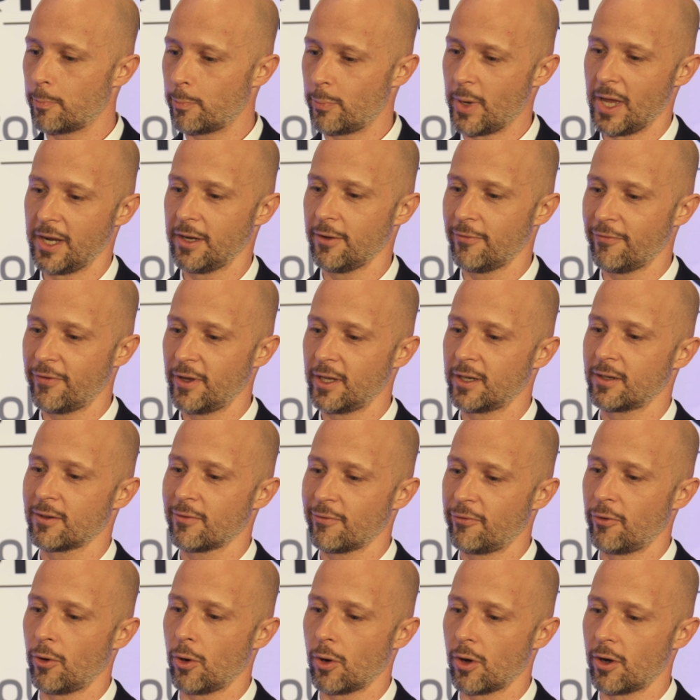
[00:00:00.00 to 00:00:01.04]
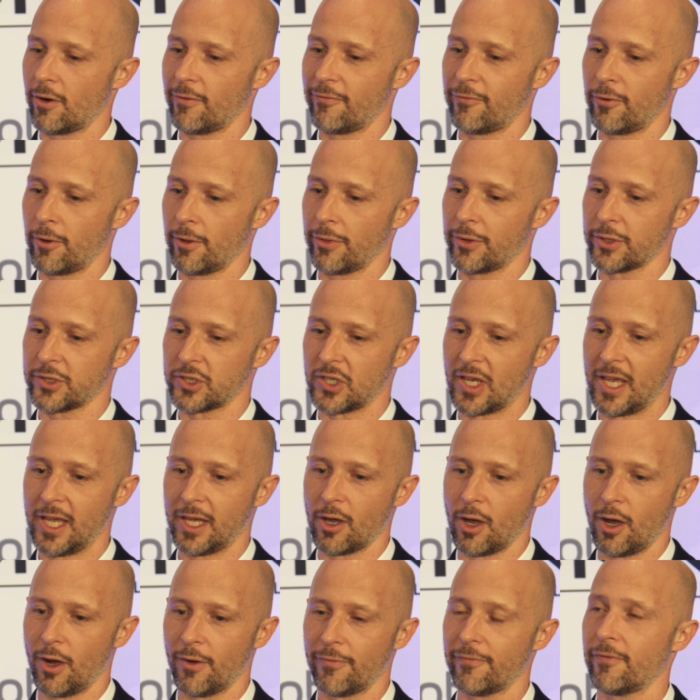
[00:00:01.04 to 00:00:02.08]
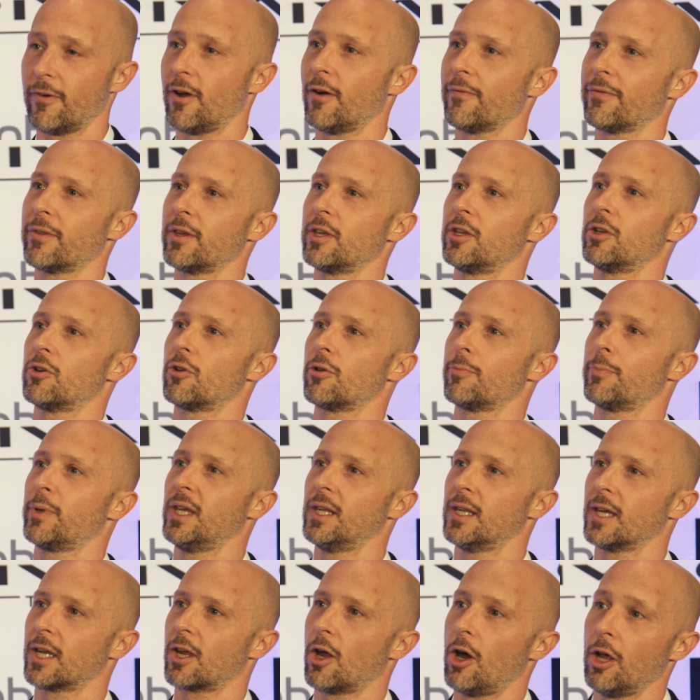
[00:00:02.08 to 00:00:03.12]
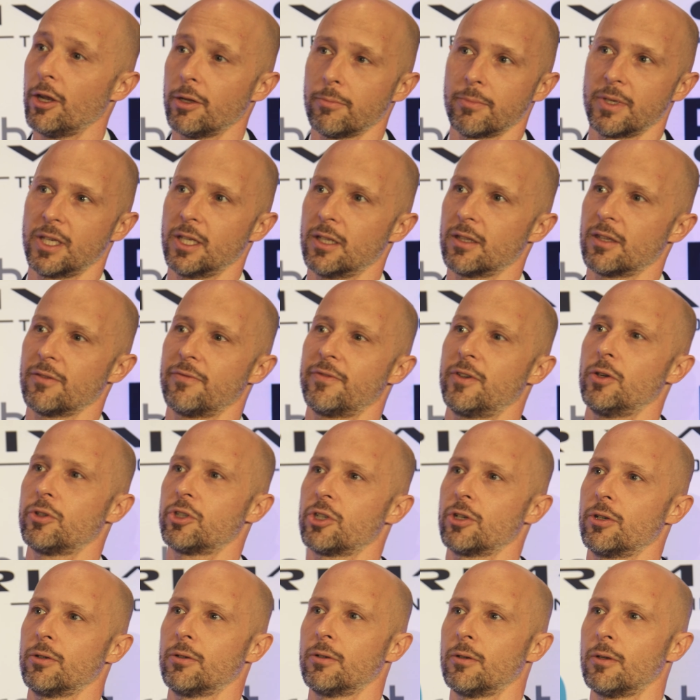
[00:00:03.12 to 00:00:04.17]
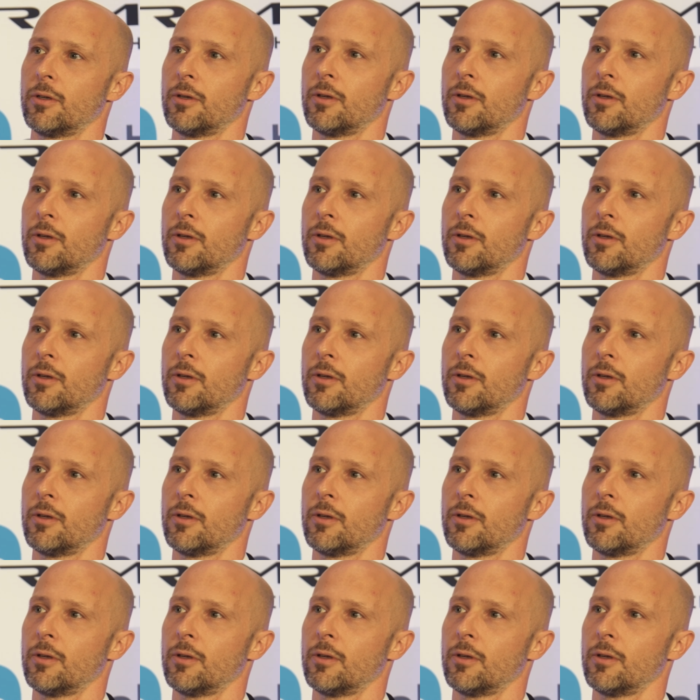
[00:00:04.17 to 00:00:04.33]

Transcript: benefit for, for the sake of, of the European economy in the future.